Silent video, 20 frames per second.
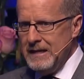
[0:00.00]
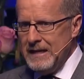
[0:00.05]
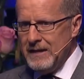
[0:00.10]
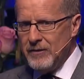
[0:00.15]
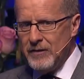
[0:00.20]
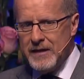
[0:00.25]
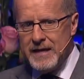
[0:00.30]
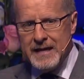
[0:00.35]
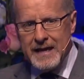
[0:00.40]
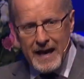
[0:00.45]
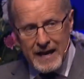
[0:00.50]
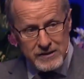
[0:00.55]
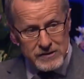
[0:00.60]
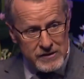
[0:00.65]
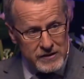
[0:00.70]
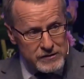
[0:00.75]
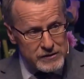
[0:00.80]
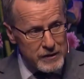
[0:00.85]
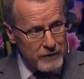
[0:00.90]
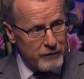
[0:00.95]
The
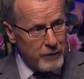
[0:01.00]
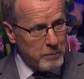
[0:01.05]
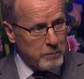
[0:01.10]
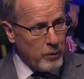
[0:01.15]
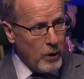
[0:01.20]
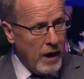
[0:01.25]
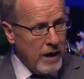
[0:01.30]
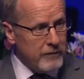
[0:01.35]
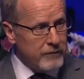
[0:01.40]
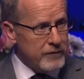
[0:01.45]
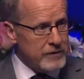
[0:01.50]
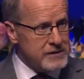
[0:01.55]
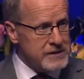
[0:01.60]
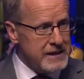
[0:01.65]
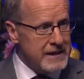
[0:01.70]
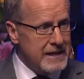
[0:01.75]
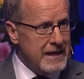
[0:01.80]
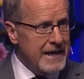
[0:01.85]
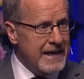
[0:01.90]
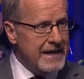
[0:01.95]
essence of the
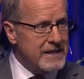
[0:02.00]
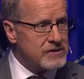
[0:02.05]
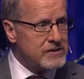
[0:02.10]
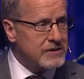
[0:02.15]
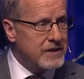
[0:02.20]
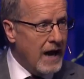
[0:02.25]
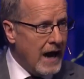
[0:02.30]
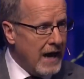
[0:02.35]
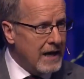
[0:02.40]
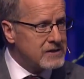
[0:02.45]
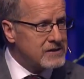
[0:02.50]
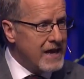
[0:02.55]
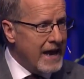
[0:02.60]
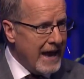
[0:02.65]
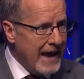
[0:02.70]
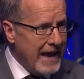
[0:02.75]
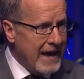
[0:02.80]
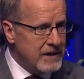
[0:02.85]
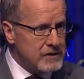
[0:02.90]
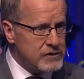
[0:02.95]
prophecy is God's
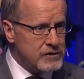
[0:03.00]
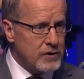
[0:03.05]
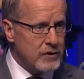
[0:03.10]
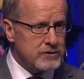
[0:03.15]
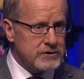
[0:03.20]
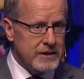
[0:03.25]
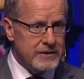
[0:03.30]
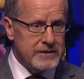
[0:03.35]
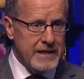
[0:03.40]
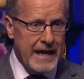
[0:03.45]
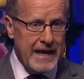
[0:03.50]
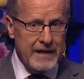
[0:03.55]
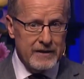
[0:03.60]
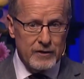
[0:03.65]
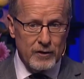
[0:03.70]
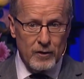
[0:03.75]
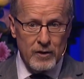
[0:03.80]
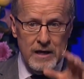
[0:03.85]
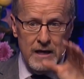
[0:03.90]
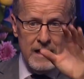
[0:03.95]
answer to
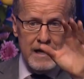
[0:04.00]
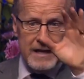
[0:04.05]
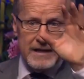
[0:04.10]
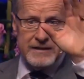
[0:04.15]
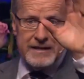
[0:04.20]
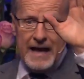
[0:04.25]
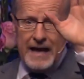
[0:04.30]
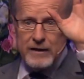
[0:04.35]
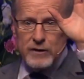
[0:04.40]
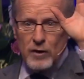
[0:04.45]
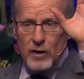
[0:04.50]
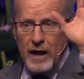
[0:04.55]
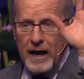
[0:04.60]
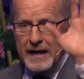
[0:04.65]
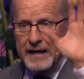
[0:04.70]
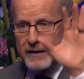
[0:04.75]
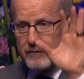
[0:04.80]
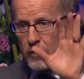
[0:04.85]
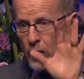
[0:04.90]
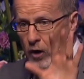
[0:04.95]
Daniel. "Daniel, I
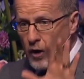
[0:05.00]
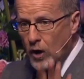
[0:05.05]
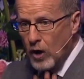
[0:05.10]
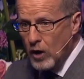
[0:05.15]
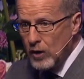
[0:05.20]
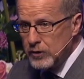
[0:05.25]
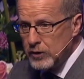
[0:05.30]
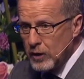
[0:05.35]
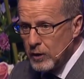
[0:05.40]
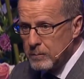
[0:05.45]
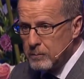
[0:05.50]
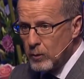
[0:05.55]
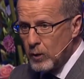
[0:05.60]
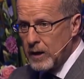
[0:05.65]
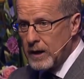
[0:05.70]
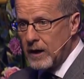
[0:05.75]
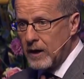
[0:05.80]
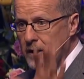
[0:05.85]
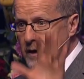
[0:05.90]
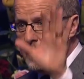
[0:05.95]
have heard your
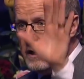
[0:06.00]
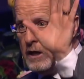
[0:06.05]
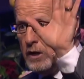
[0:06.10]
prayer.